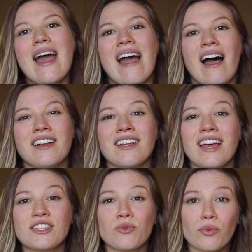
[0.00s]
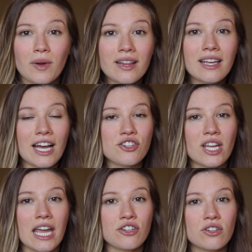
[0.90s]
And it's really
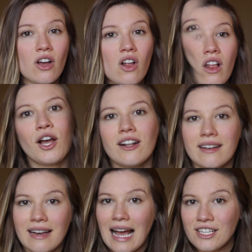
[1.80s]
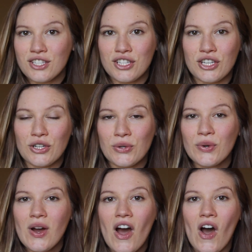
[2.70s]
educational. Next
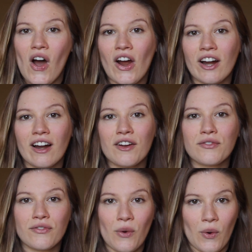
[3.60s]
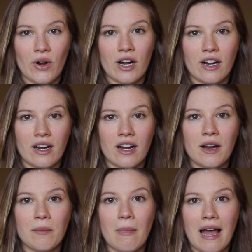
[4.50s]
to are
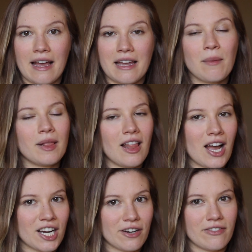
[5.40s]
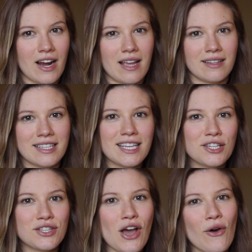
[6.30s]
for my vlogger friends.
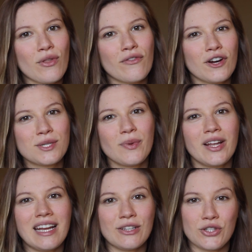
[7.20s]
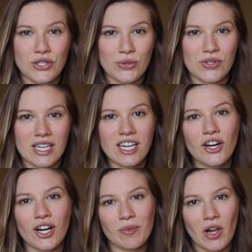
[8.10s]
So the first one is Suzi.
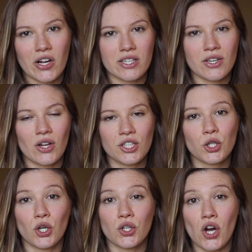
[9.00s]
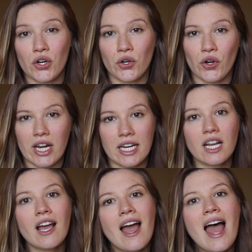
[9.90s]
Her vlog is called Gurl Gone
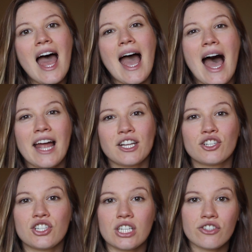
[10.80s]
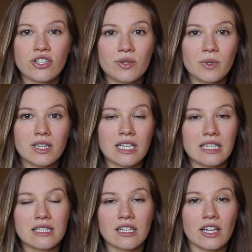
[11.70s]
Green and she just
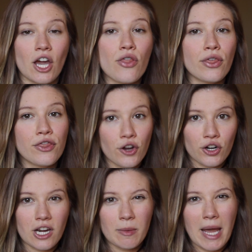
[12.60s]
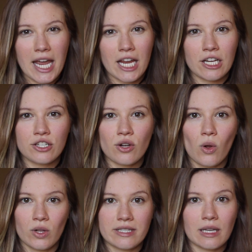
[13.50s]
released like a 30 page
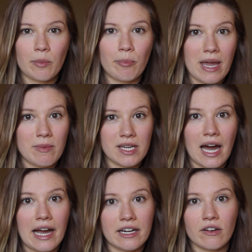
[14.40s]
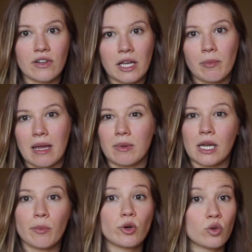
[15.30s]
holistic baby guide of like
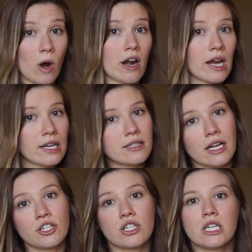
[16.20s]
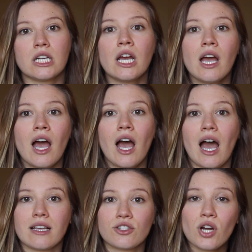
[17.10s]
baby products that she
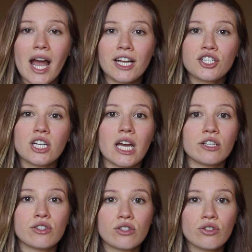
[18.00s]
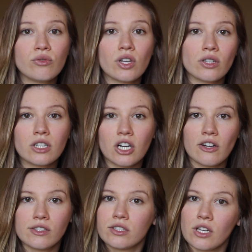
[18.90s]
has tried. She has two little
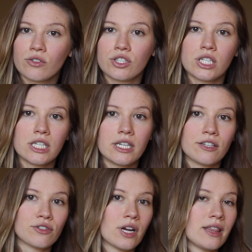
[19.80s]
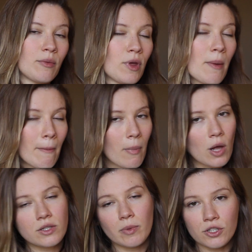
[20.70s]
girls so she has tried them with
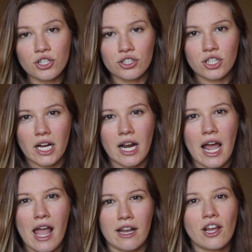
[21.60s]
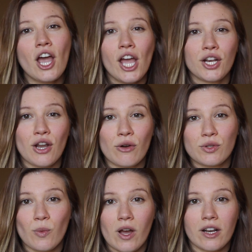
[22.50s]
multiple children and
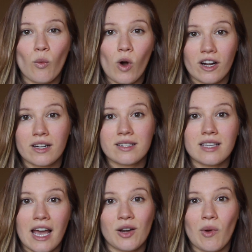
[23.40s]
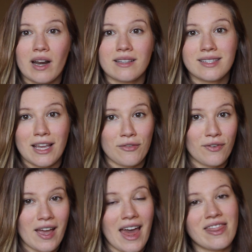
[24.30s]
knows what works and what is
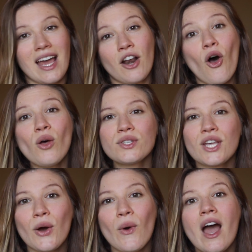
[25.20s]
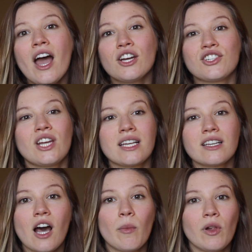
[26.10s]
safe. And then also she has
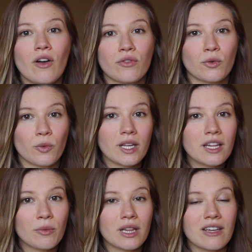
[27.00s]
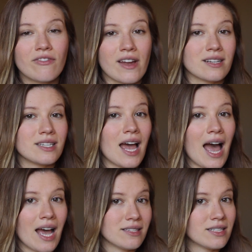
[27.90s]
a couple of really really
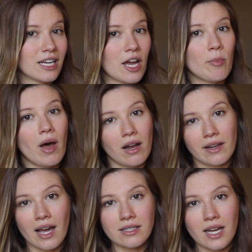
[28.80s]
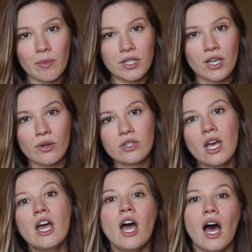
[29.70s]
fantastic podcast episodes
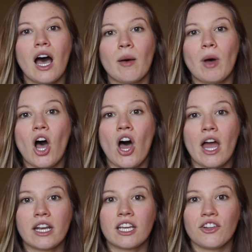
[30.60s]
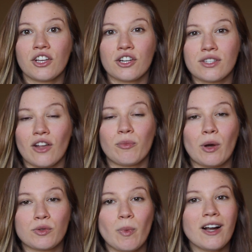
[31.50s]
um, on healing yourself
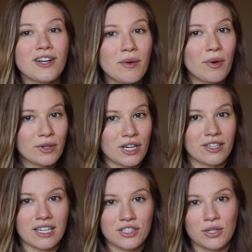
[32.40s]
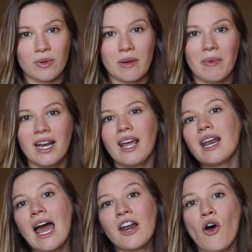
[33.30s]
postpartum, which I'll get to in a
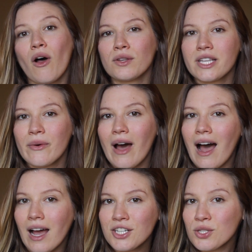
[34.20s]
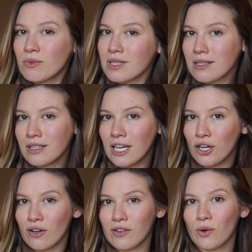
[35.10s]
minute. And also, I just recently
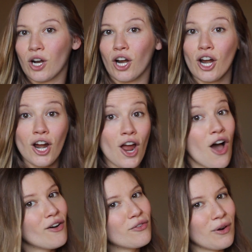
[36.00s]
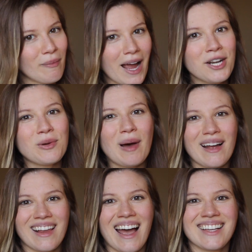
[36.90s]
interviewed her for my new
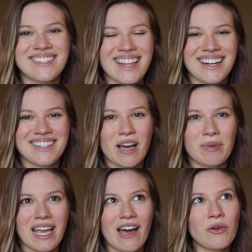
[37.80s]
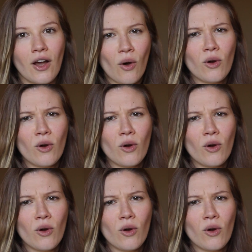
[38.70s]
podcast that is coming out.